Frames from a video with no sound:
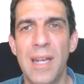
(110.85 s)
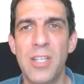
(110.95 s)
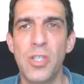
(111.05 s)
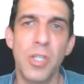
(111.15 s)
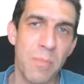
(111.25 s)
and
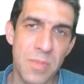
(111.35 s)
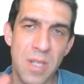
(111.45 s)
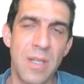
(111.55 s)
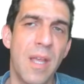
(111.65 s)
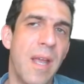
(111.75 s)
it jumps
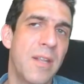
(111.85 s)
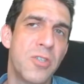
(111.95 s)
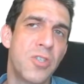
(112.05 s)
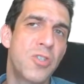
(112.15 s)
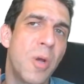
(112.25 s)
in there and
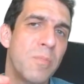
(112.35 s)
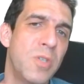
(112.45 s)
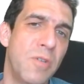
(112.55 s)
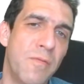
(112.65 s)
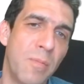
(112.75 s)

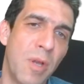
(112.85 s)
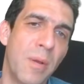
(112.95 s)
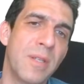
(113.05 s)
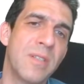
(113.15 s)
stops you from going